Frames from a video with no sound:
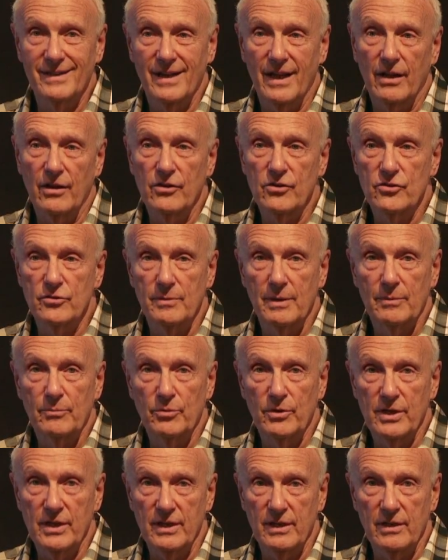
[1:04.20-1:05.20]
knowledge about
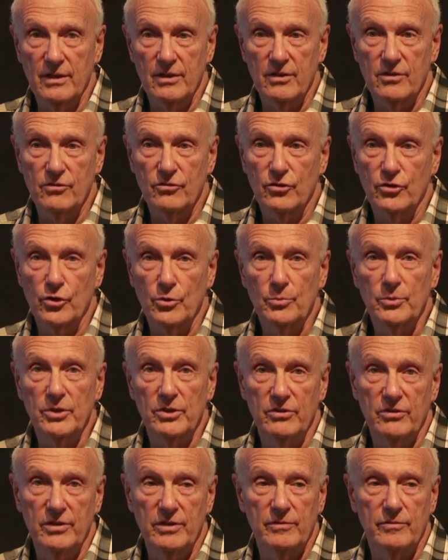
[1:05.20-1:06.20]
breathing is
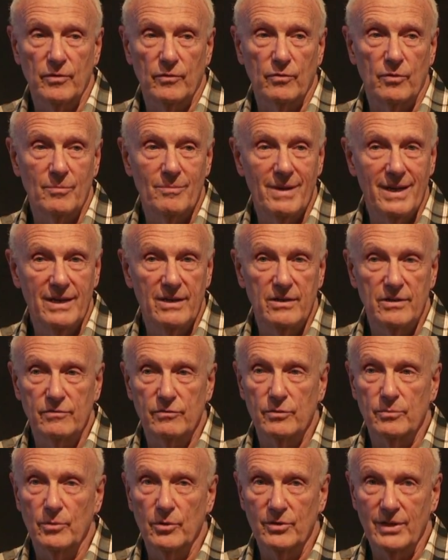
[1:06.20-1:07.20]
cumulative over many
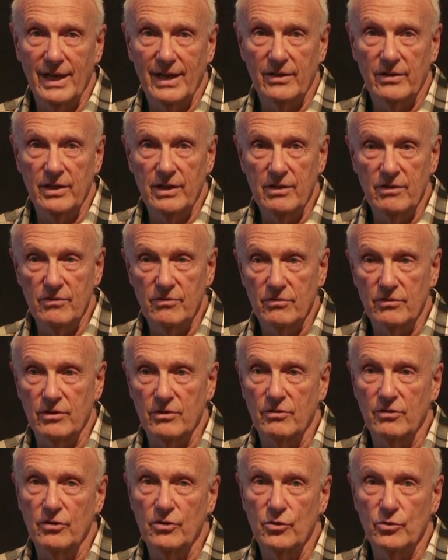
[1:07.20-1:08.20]
different modalities:
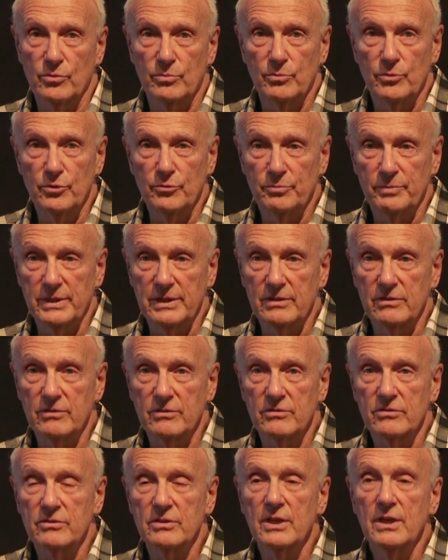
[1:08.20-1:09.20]
Continuum
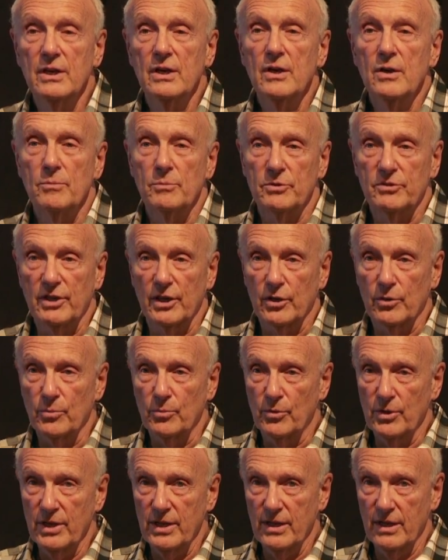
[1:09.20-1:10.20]
movement, Buteyko
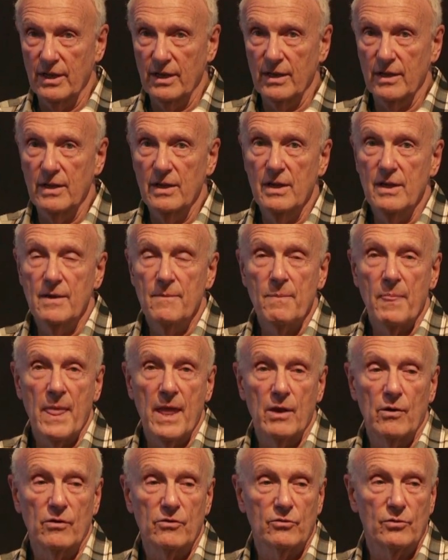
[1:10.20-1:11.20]
breathing,
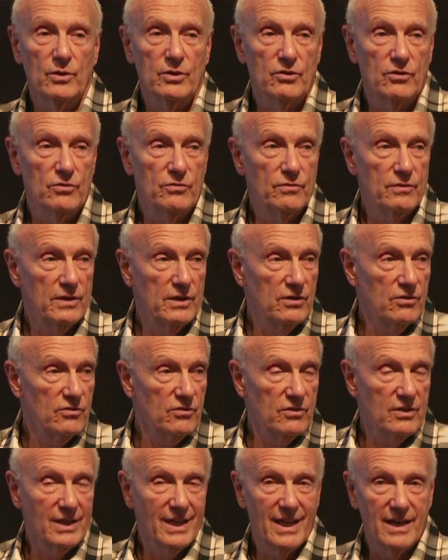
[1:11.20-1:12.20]
and also I just
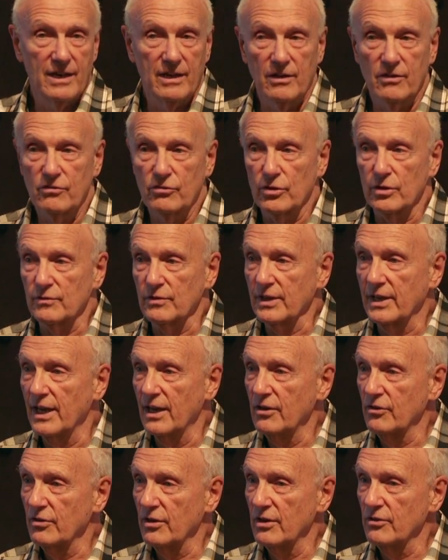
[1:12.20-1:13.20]
finished getting a
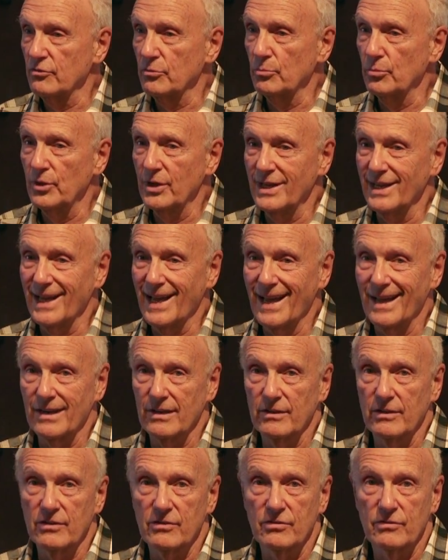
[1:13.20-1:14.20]
certification as a breathing
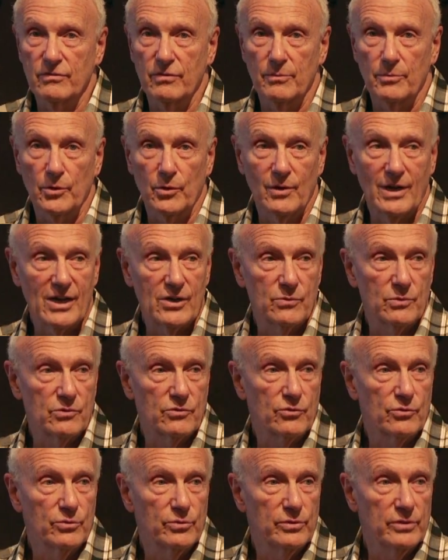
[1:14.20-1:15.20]
analyst from the Graduate
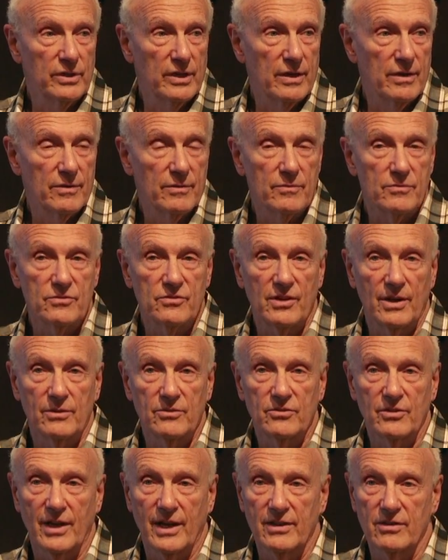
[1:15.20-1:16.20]
School of
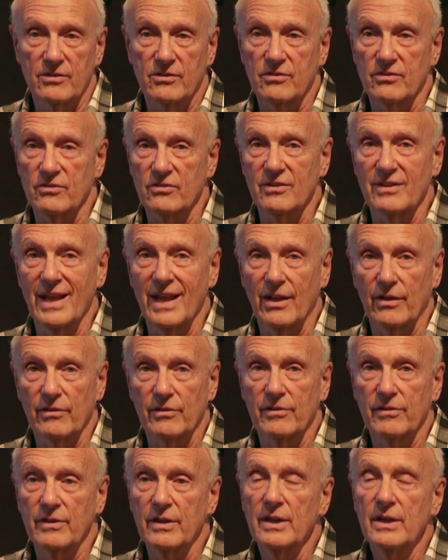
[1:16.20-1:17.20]
Sciences and
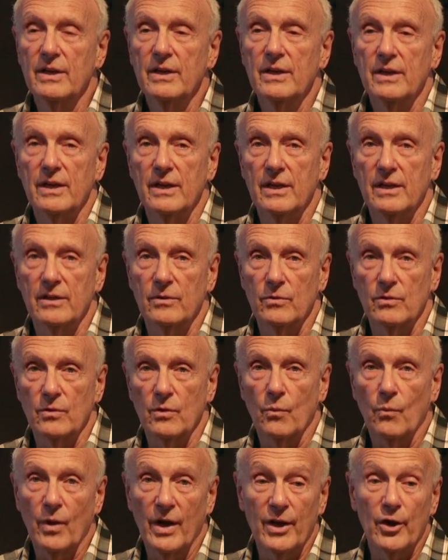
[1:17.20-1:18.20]
Health
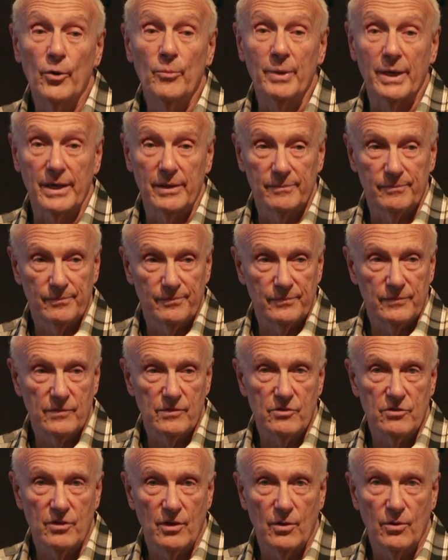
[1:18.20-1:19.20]
in Wyoming.
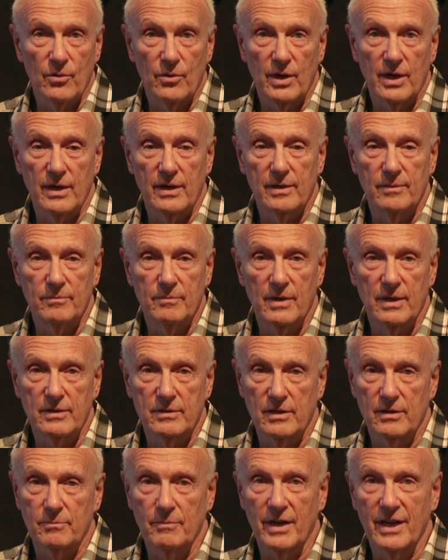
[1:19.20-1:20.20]
So
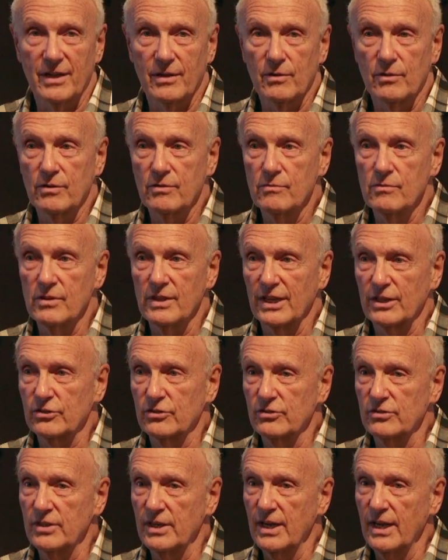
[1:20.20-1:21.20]
my
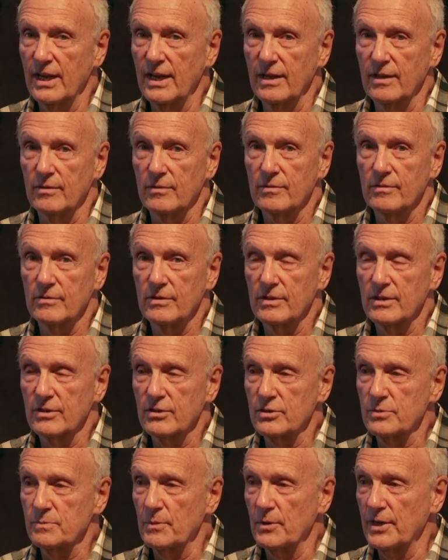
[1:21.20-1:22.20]
lecture today and
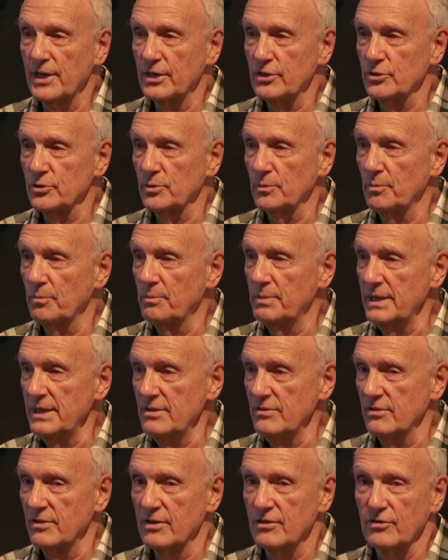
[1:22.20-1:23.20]
experiential
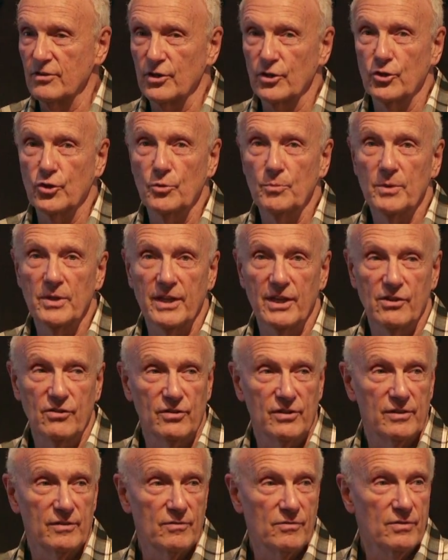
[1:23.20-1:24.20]
piece is an
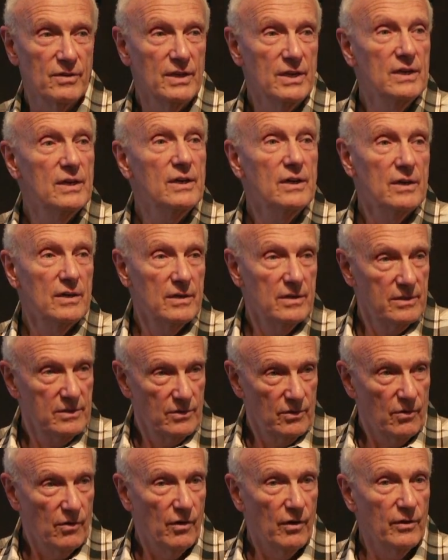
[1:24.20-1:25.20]
accumulation of
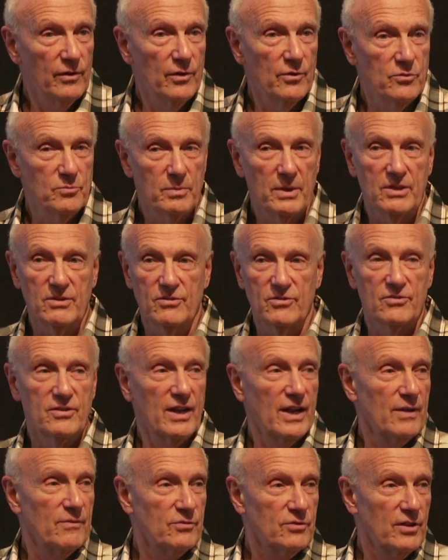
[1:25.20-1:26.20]
all those places
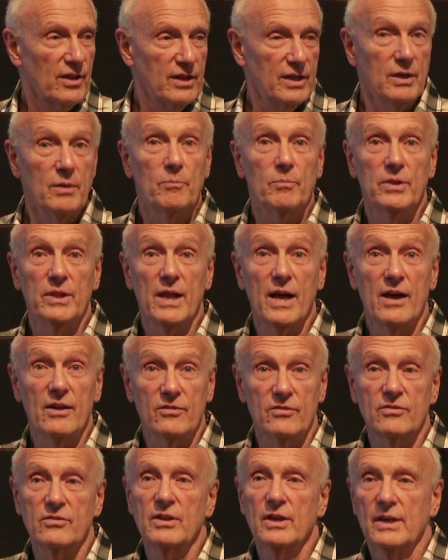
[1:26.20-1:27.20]
that I've studied,
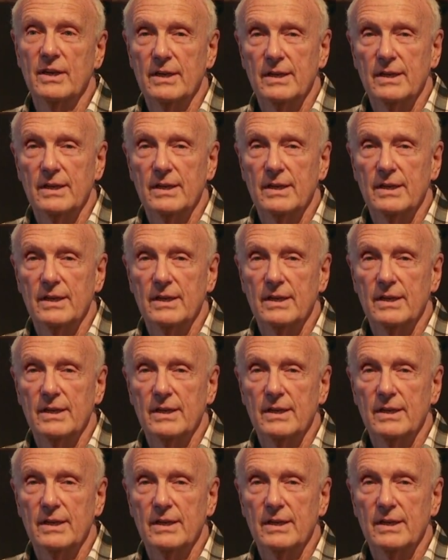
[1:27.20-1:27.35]
plus